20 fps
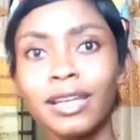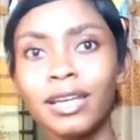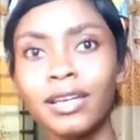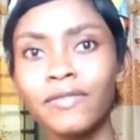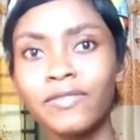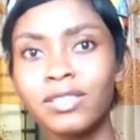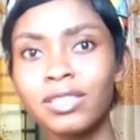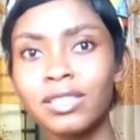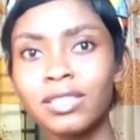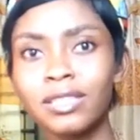
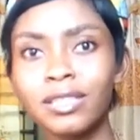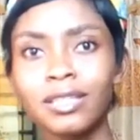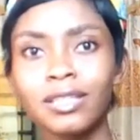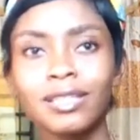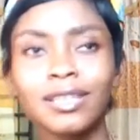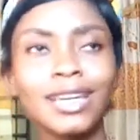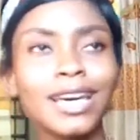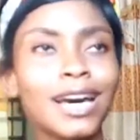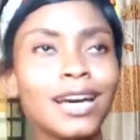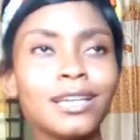left.
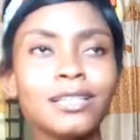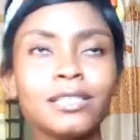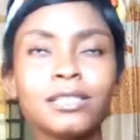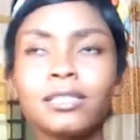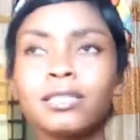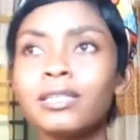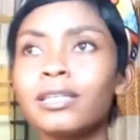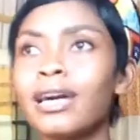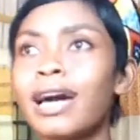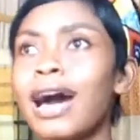
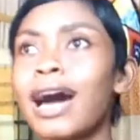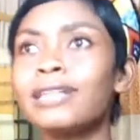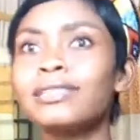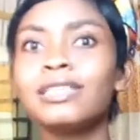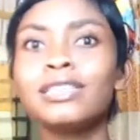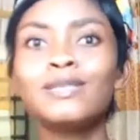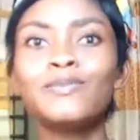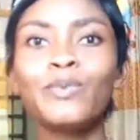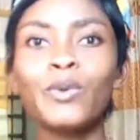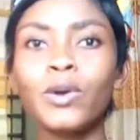Guys, at
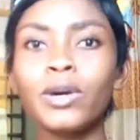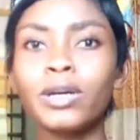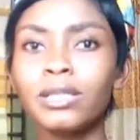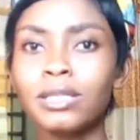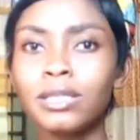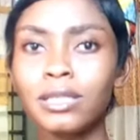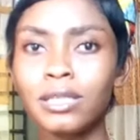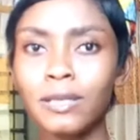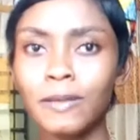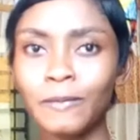this point,